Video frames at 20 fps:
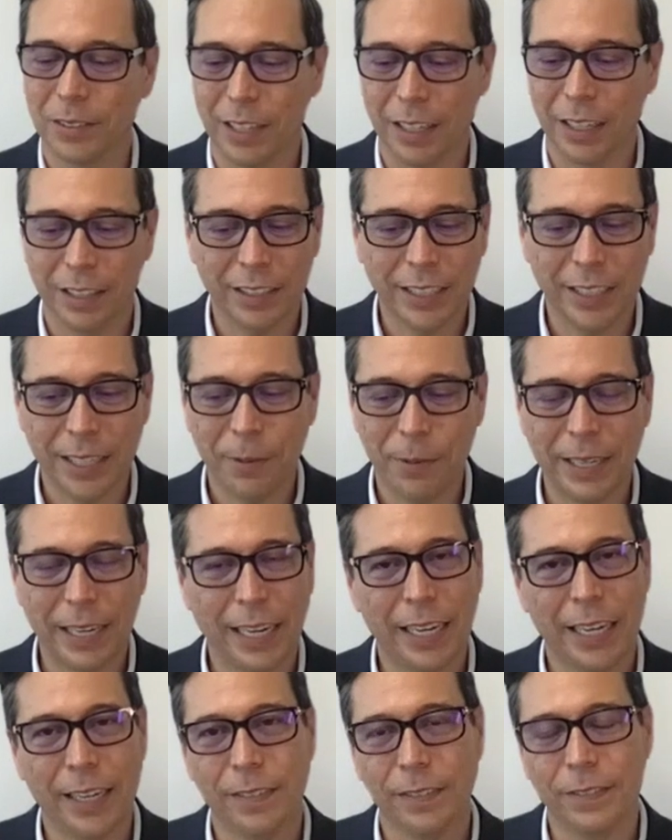luckily, we
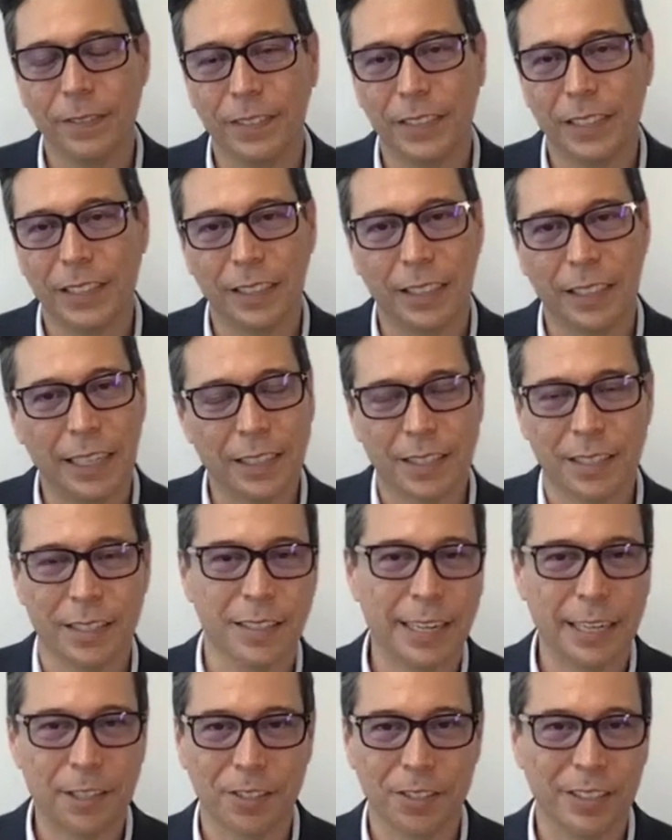have the
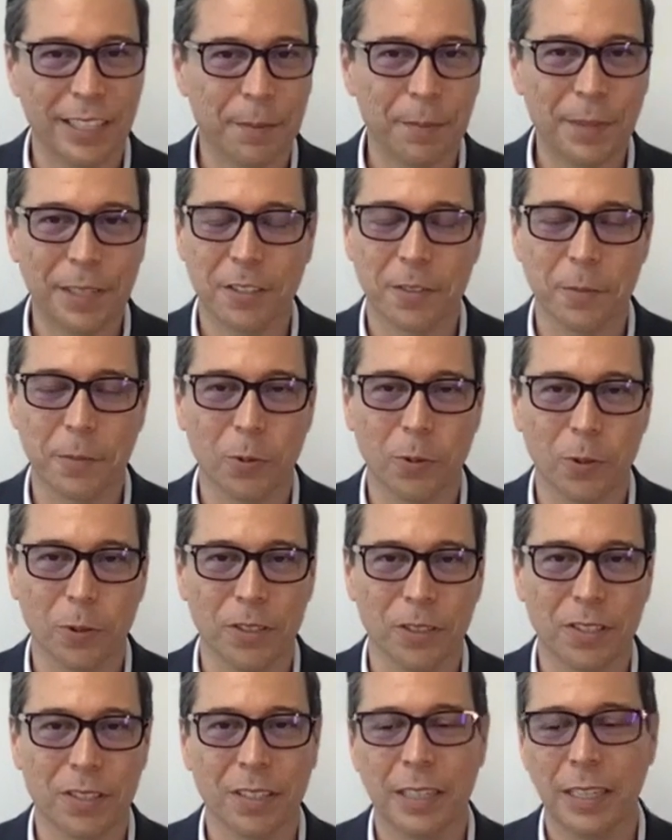ISS National Lab that
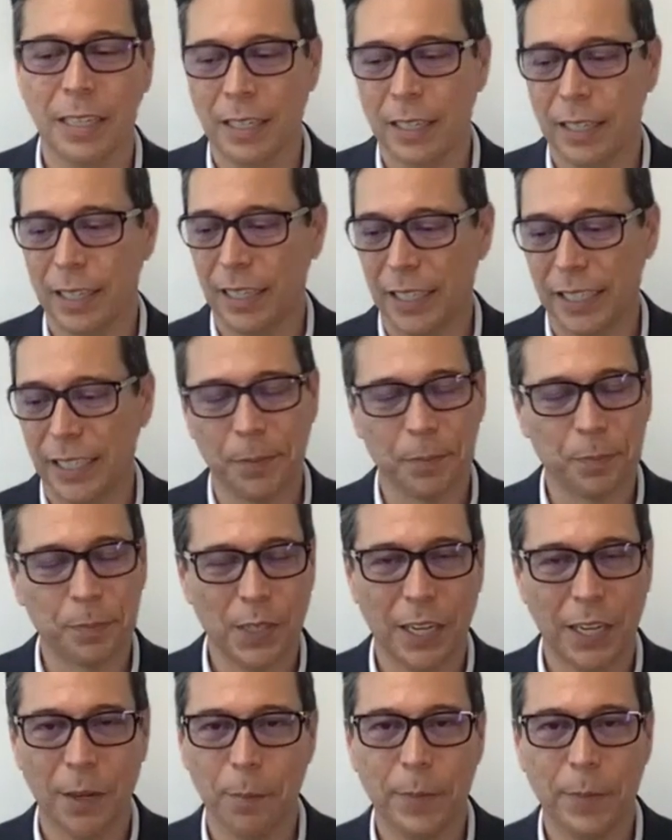supports um,